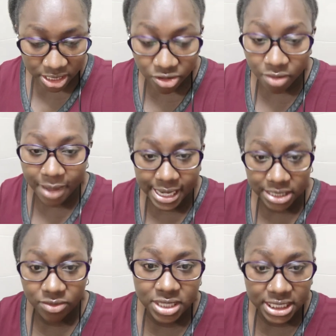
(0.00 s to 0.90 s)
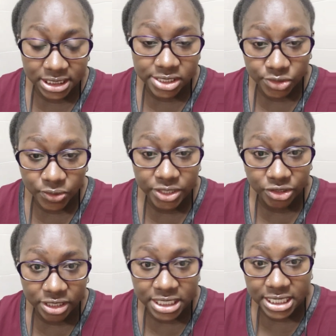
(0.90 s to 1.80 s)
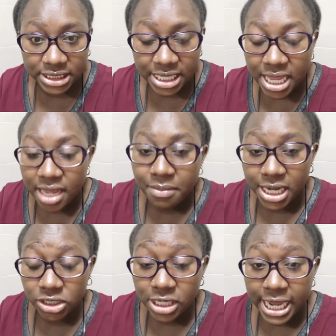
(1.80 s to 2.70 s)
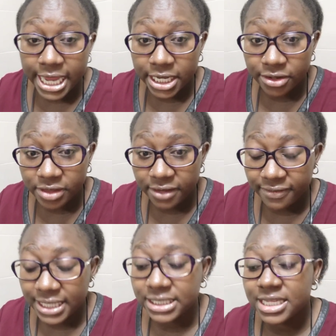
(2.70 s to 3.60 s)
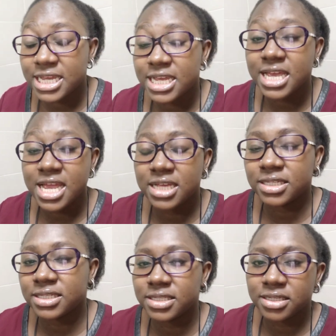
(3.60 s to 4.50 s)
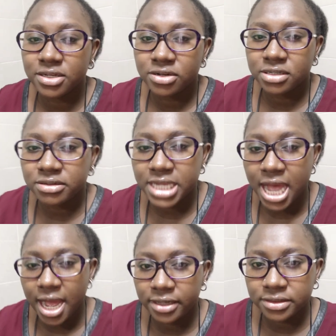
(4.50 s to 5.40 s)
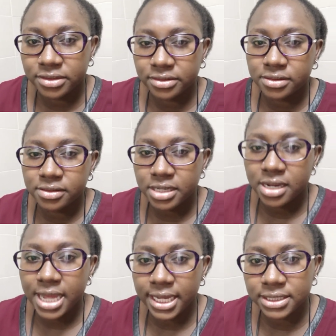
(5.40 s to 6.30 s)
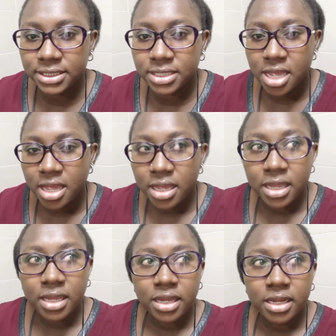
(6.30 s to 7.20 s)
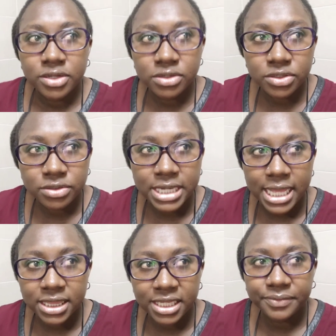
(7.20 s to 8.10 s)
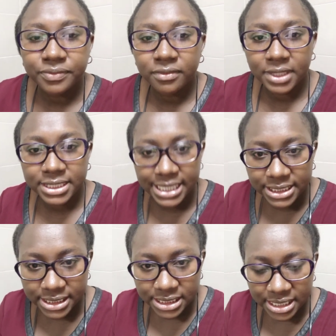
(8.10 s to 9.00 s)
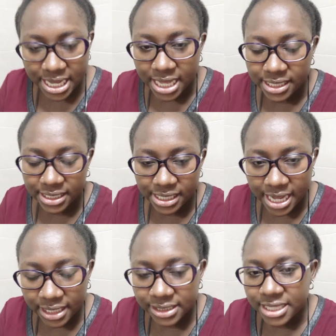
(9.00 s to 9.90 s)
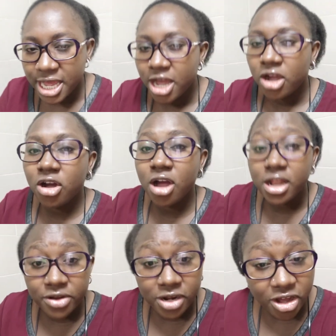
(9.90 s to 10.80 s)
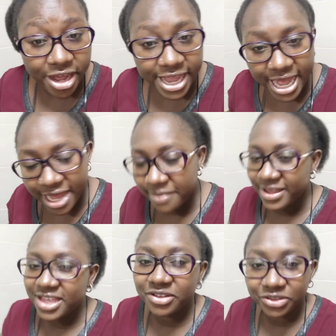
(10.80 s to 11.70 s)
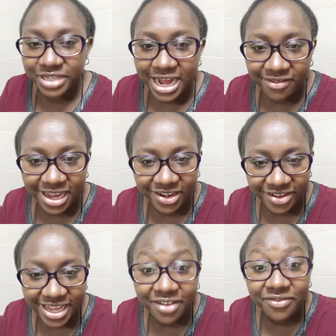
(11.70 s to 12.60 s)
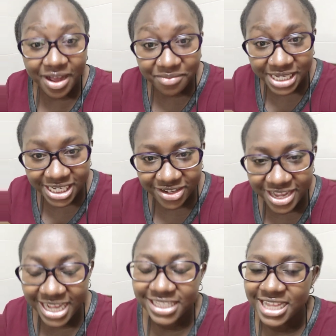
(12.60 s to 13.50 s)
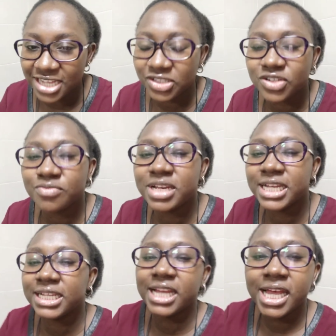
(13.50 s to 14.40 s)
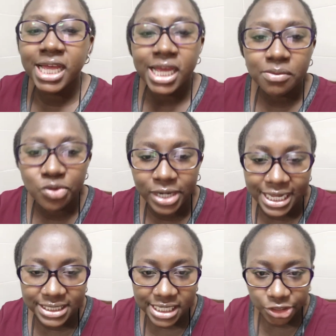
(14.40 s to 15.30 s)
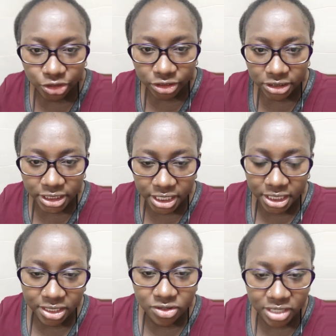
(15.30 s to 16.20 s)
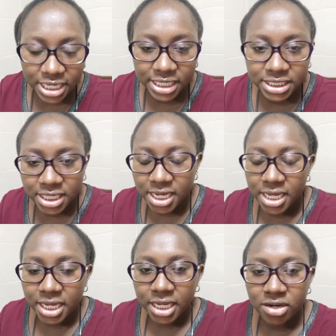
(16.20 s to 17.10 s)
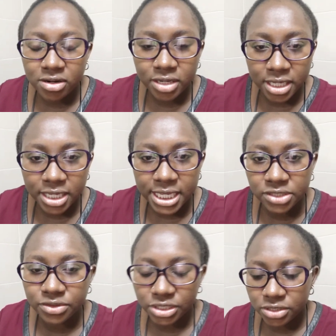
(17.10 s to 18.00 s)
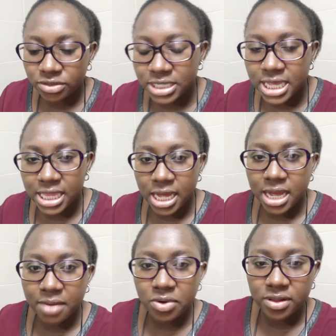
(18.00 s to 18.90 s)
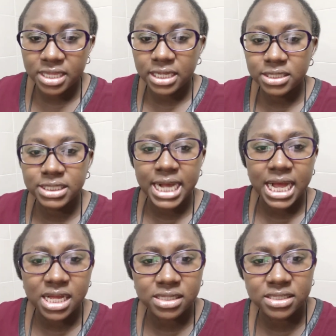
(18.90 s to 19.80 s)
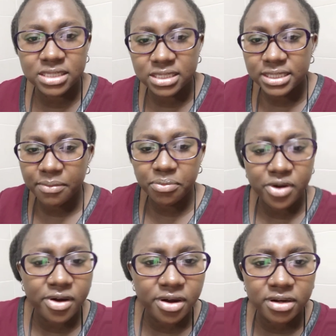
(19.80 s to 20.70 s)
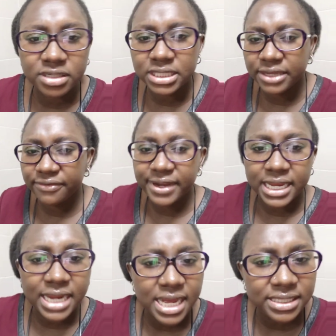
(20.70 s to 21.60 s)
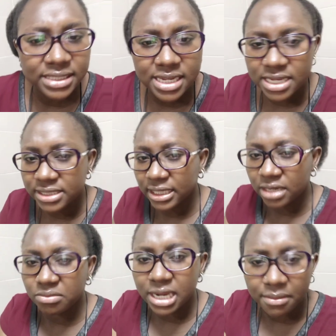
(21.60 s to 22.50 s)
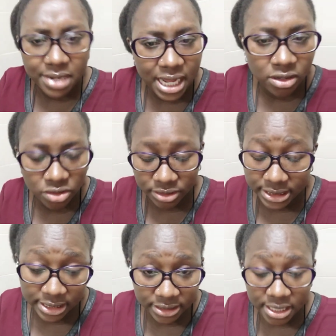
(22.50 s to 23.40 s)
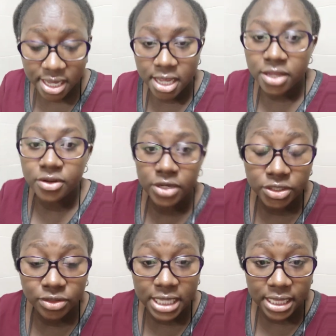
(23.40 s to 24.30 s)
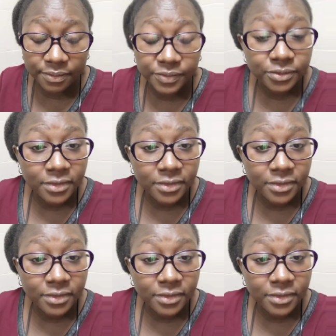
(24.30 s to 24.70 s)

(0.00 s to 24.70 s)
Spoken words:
No matter what the situation is. But all I know, the first thing is, don't react. Relax. Don't do nothing. Just sit there. Relax. Call your lawyer. Everything should have a lawyer. Family lawyers, there are so many. Book a session. Go get your shit together about the child, the support, the finances, and blah, blah, all those things. You need to get them.